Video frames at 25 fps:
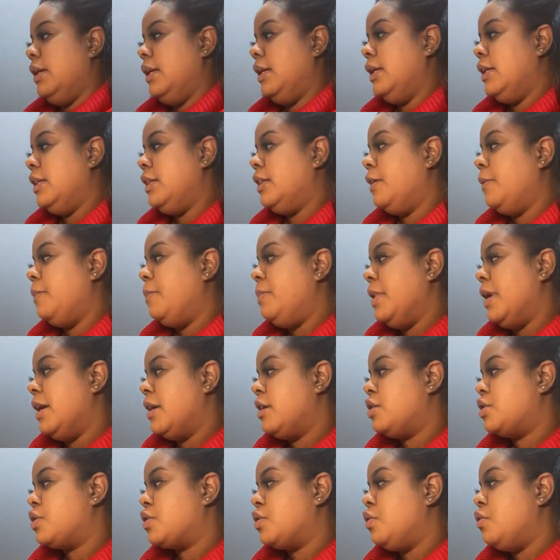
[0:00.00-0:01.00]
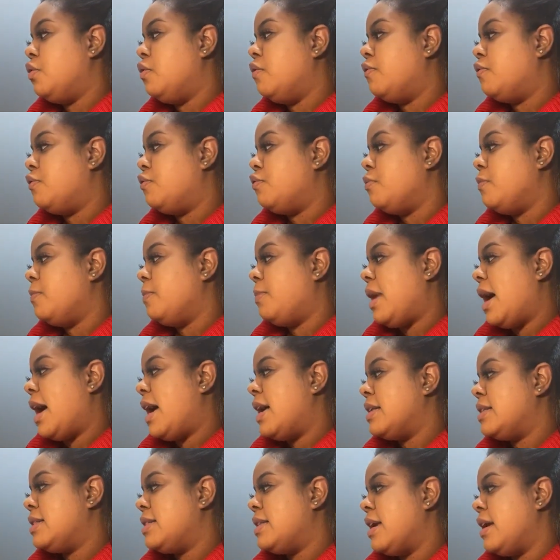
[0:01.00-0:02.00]
In the big schoolroom,
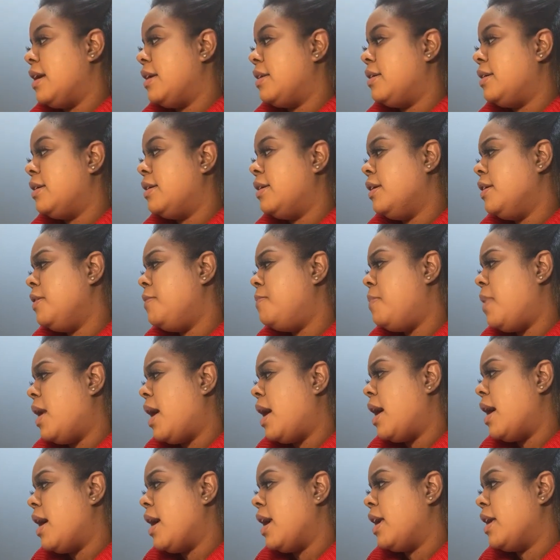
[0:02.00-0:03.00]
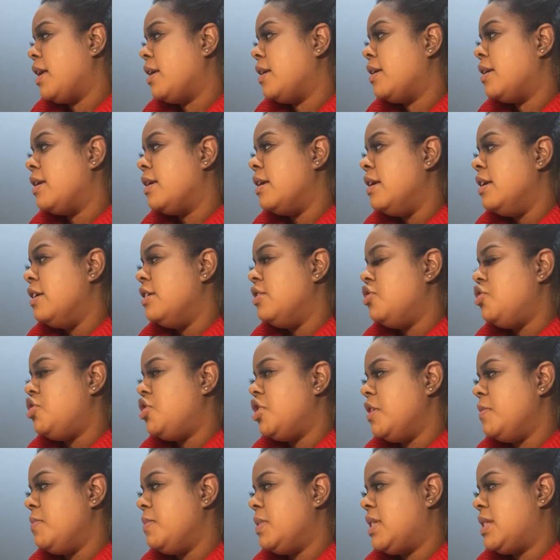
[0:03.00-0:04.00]
Pa said, goodbye.
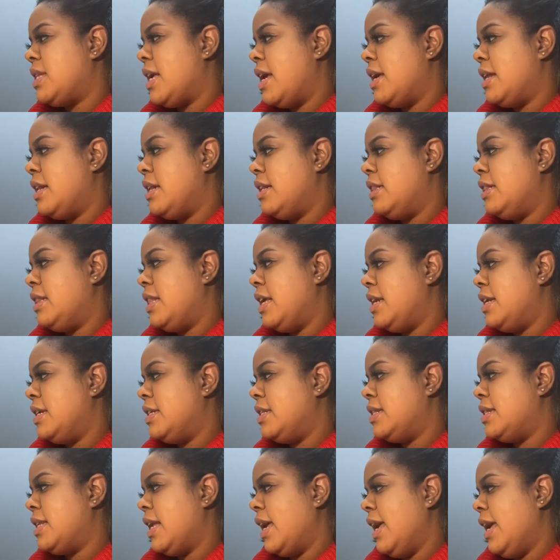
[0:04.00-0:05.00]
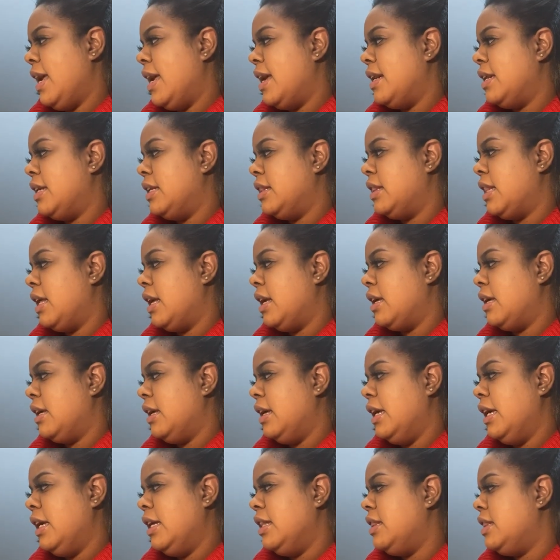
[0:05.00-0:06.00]
Jim said, didn't say anything.
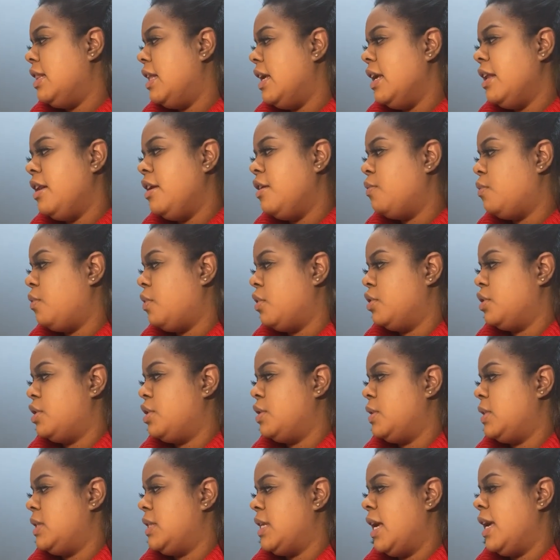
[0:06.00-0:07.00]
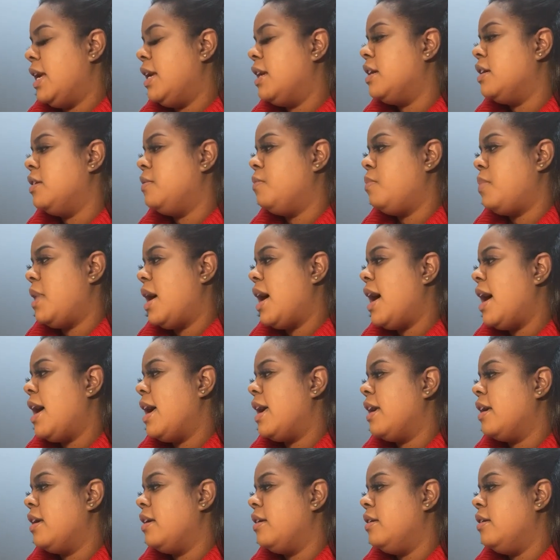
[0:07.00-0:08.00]
He didn't want to say
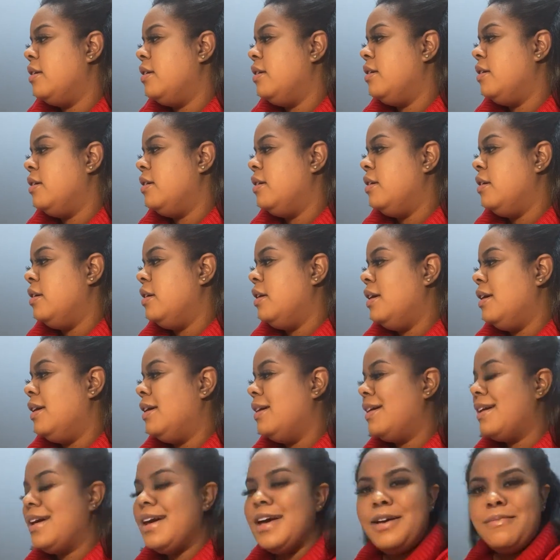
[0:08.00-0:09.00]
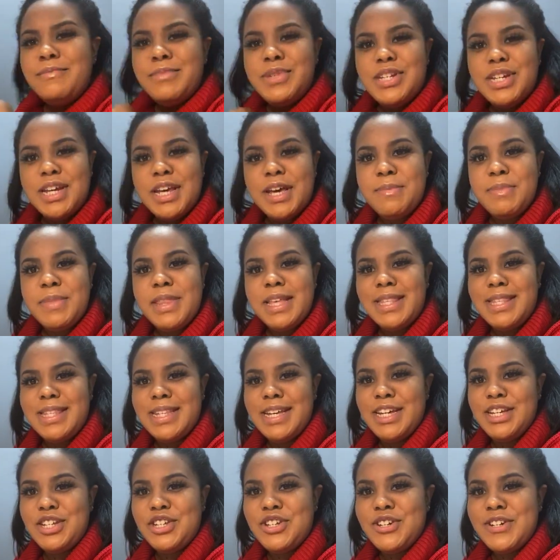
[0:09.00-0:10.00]
goodbye. Come, Jim, the
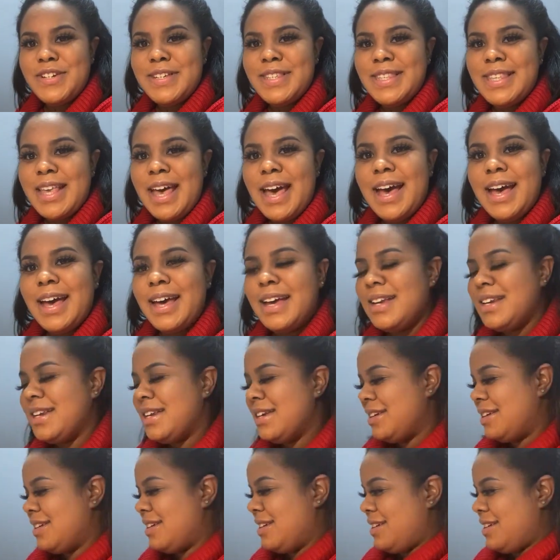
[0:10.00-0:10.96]
teacher said.